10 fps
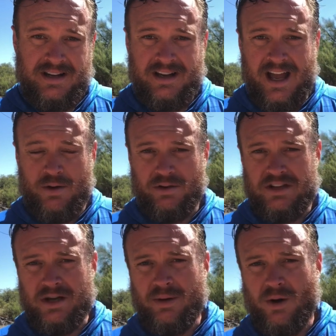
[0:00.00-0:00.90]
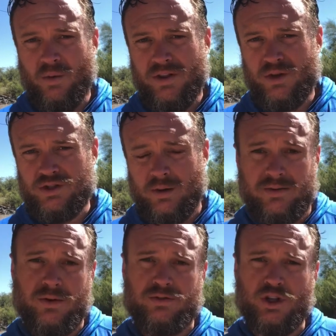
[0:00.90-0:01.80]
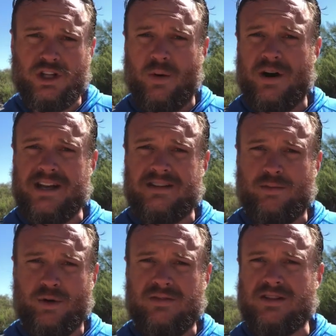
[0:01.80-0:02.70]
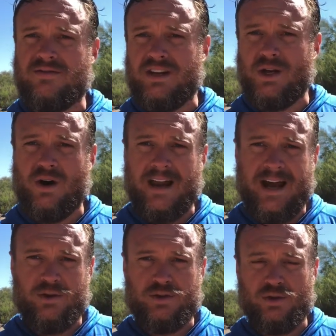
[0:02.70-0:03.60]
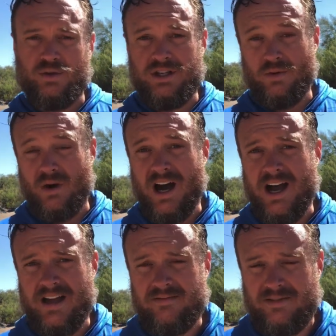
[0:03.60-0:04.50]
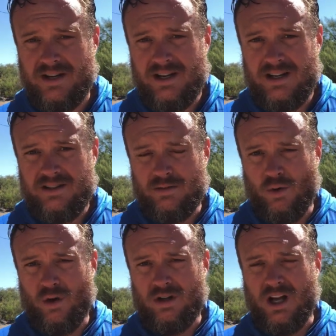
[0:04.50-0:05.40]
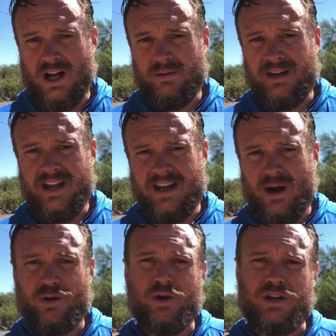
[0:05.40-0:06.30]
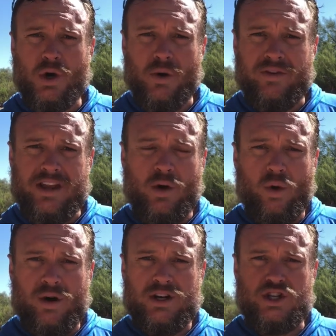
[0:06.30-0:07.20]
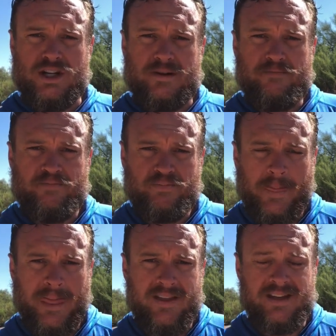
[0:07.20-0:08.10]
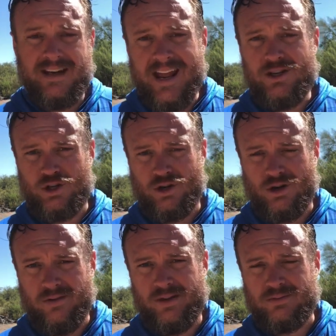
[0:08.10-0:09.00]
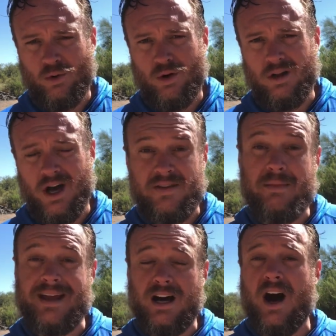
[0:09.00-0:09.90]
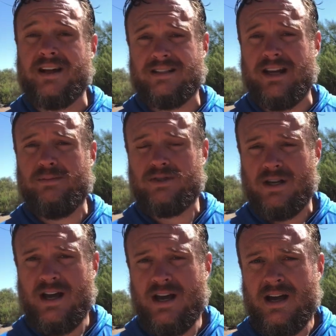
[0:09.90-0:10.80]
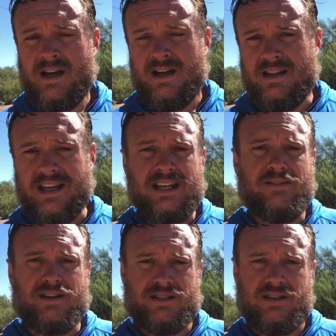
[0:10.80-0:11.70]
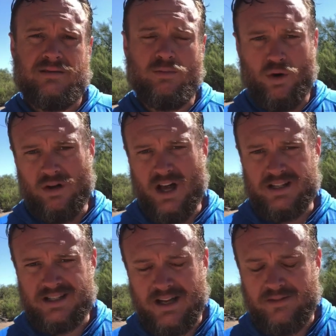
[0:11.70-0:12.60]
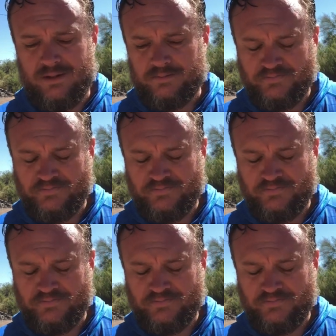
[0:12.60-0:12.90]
And we'll think about what those are. We've looked already in the previous video on how to derive the moral law, and now we're going to go over the origin and the nature of this moral law, the main concepts that give us moral law 7.